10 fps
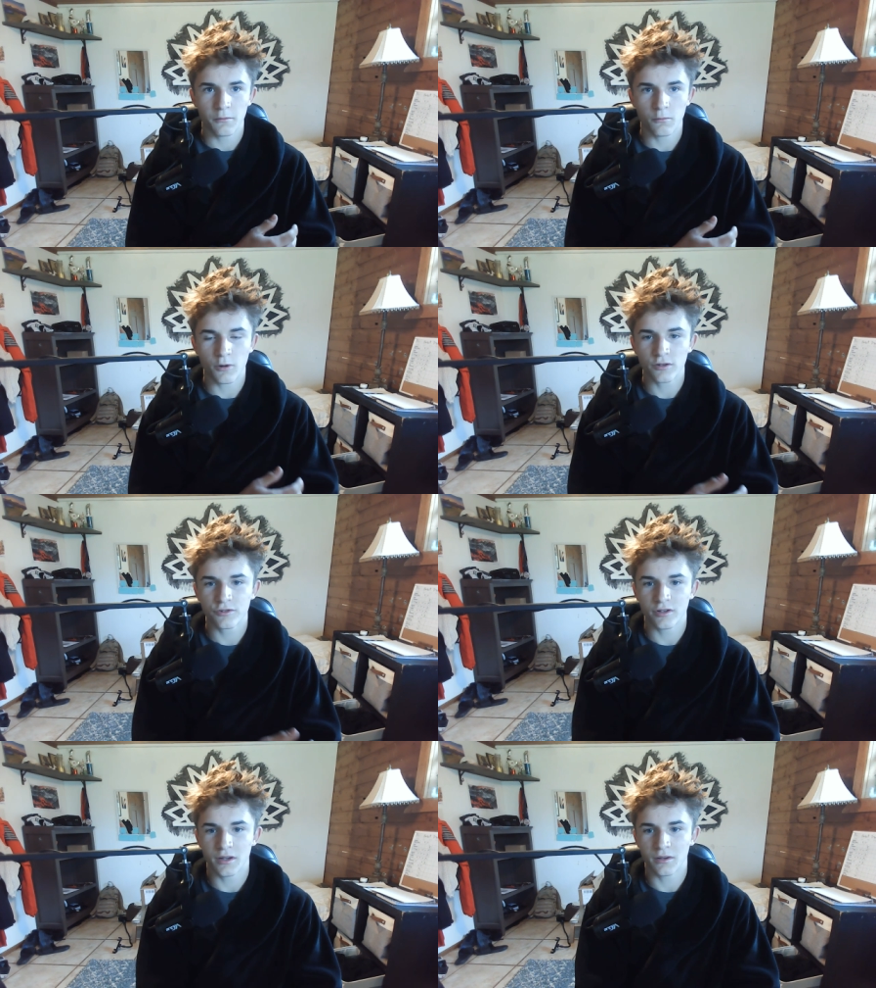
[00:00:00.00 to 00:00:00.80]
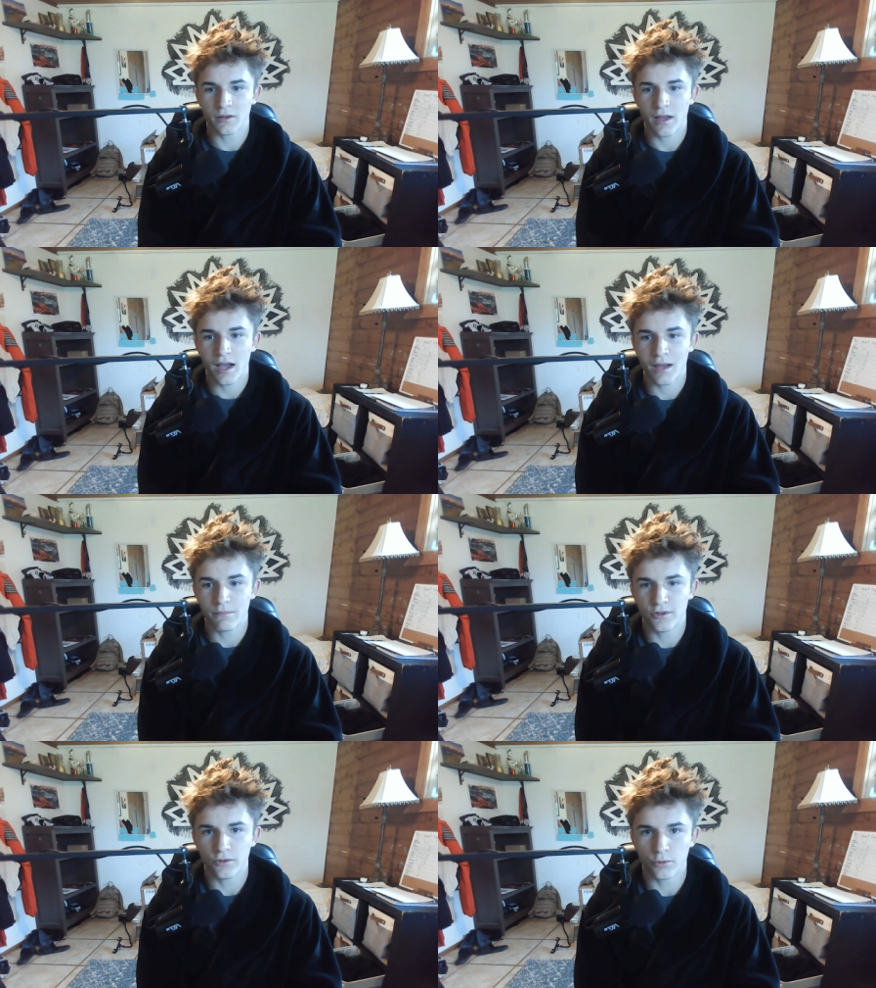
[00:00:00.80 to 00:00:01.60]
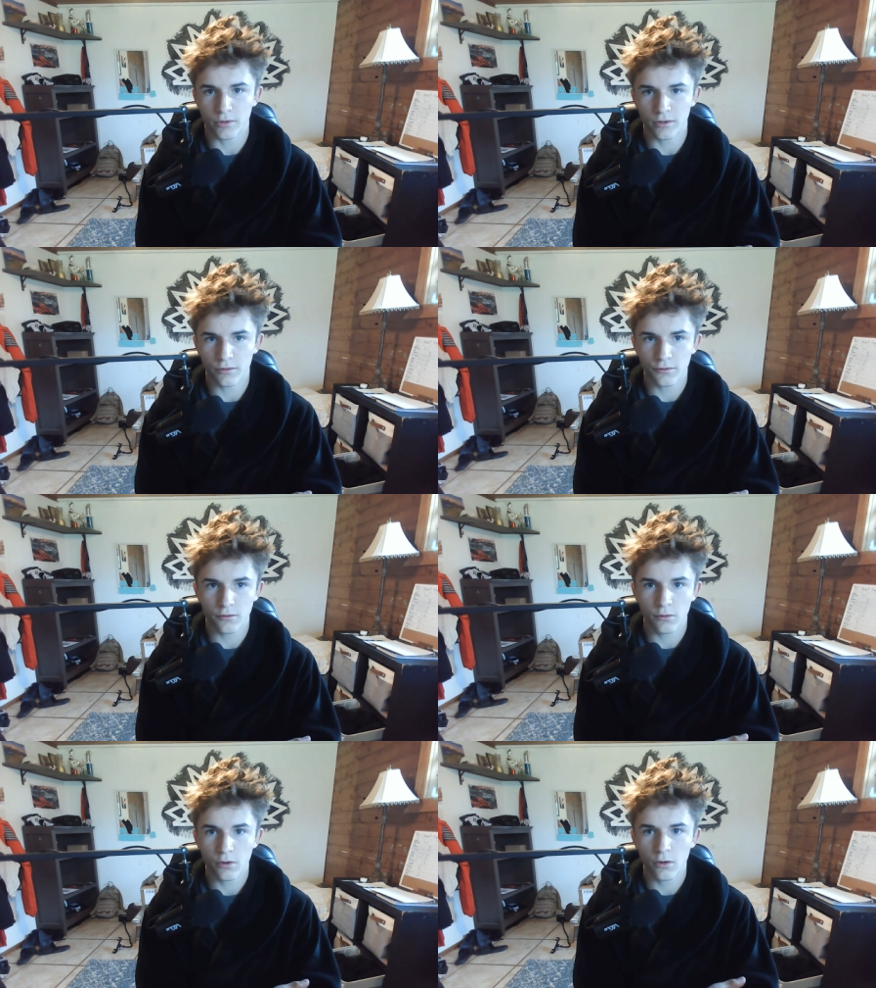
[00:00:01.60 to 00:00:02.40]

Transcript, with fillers: watching ab tutorials,